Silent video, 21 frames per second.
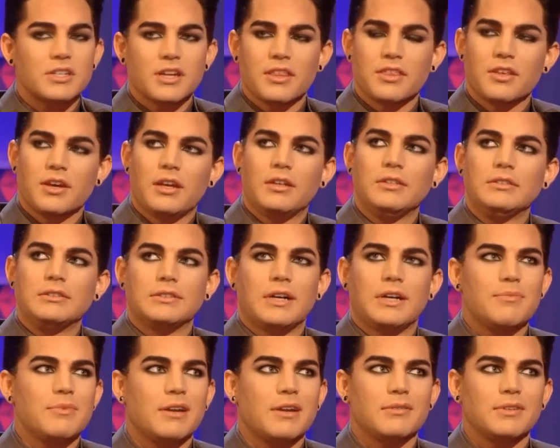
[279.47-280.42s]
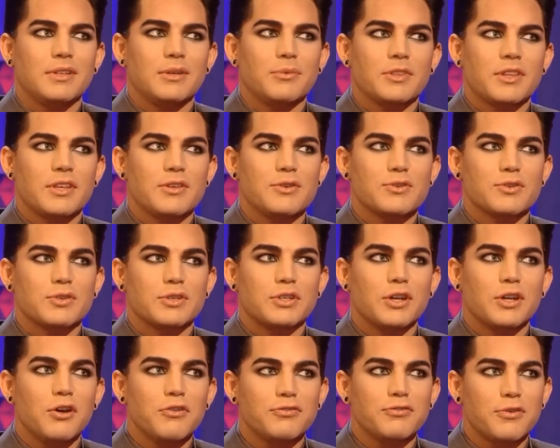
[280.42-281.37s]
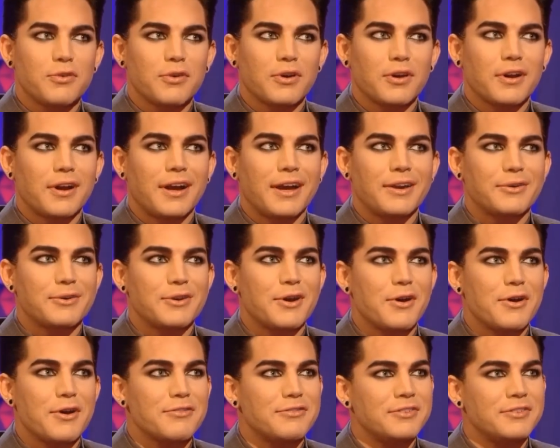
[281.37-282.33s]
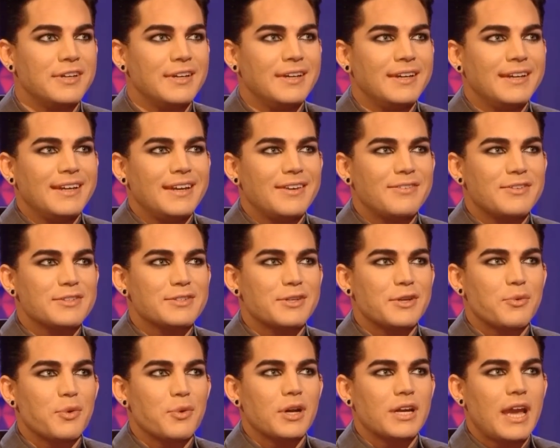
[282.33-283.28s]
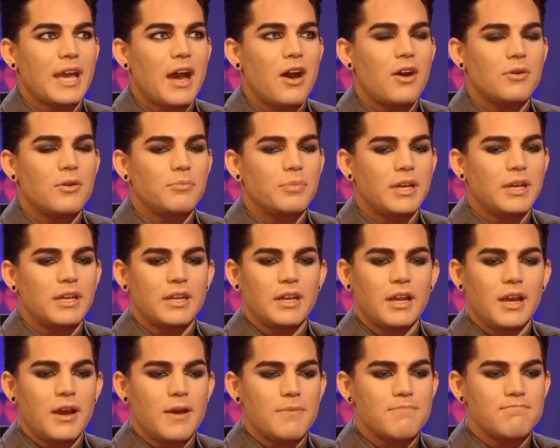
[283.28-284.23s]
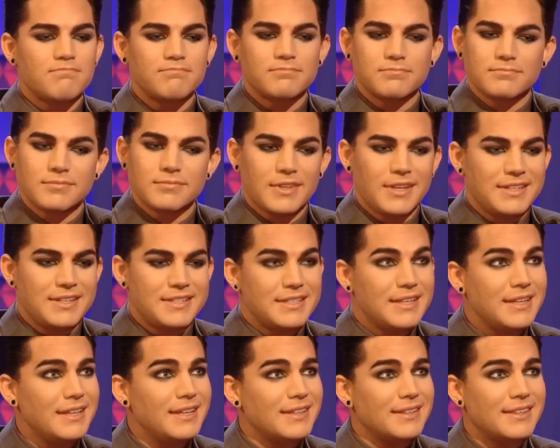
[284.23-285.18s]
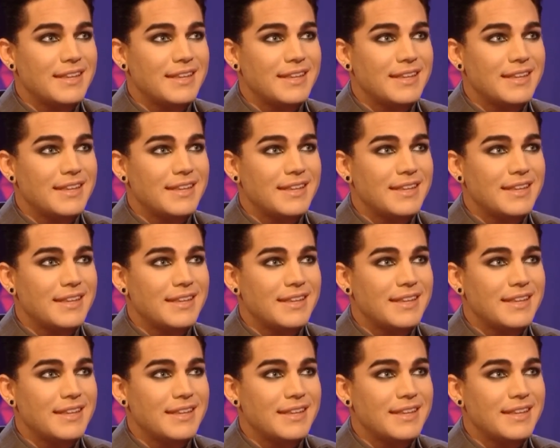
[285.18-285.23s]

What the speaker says: I thought, oh, I'm not really what they usually go for. I don't know if it's going to work out, but it did.